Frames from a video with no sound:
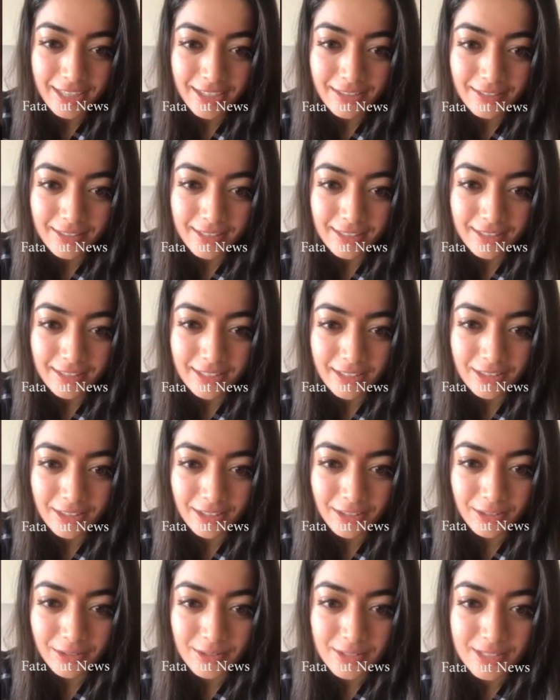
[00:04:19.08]
Thank you, thank you, thank
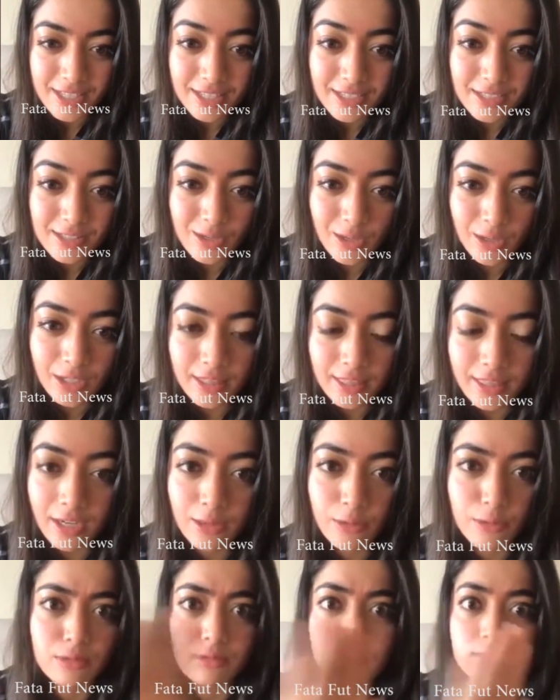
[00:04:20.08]
you, thank you. Sing a song in
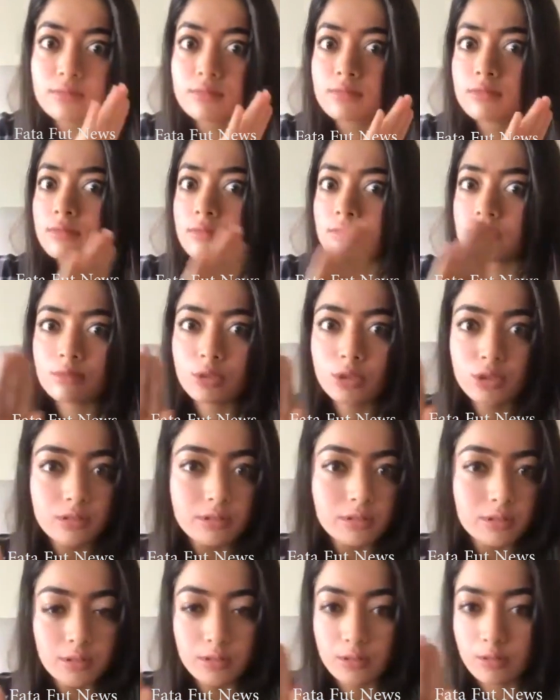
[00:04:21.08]
Telugu.
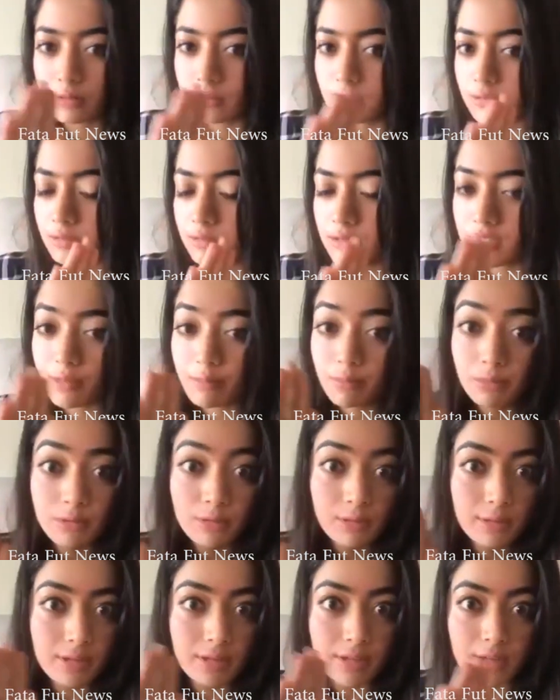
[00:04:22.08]
Uddu,
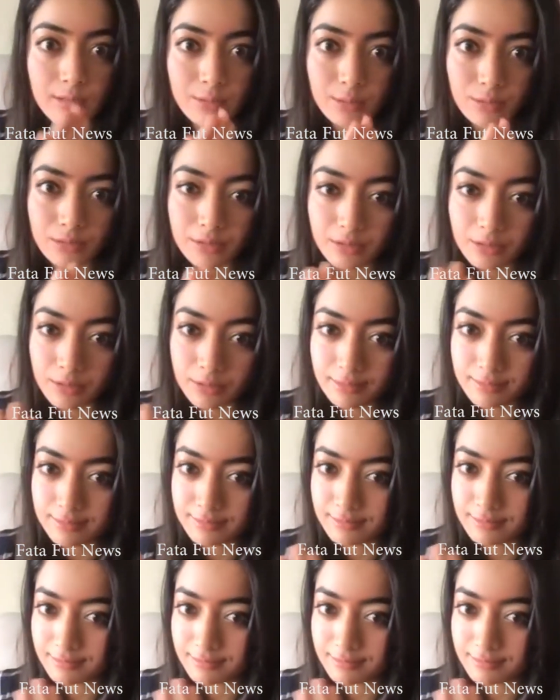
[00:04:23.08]
chettunna uddu.